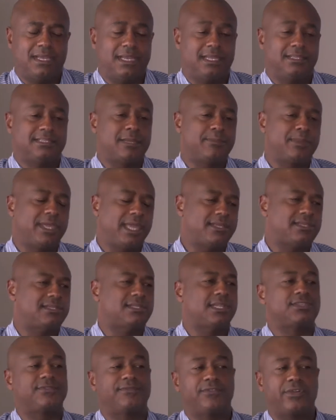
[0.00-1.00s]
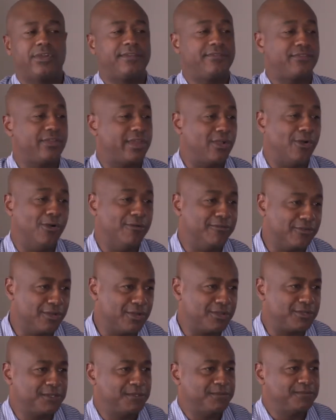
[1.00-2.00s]
and in some cases it's very, very
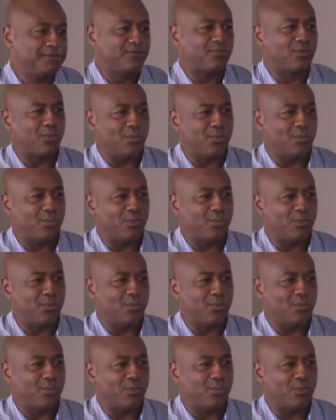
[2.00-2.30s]
overt,